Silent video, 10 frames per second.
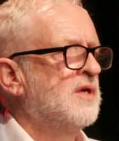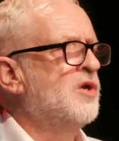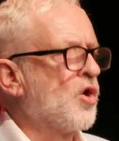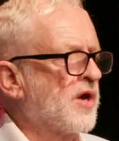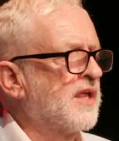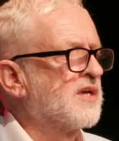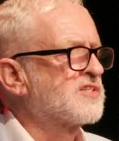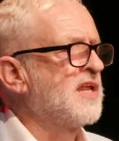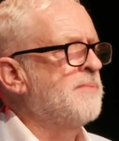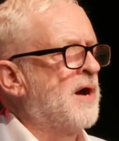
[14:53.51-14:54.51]
not getting a
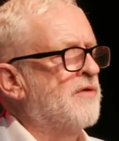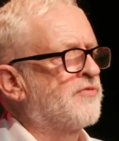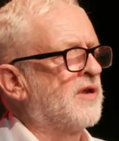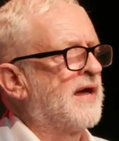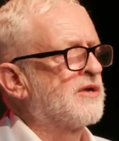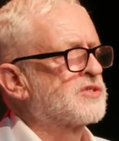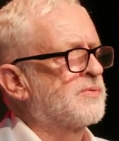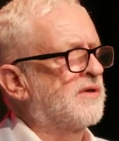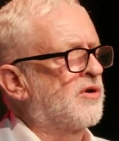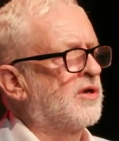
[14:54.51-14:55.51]
sleepover allowance
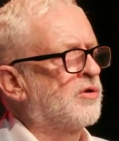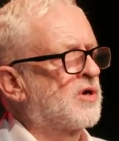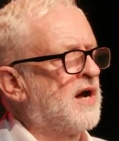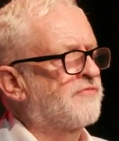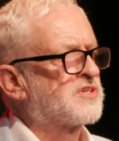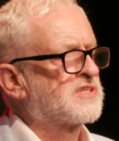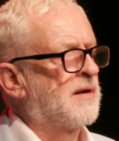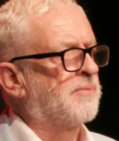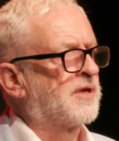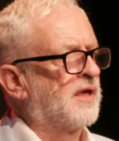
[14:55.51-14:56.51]
when they've got to look after
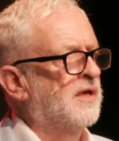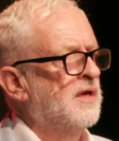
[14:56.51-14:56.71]
somebody,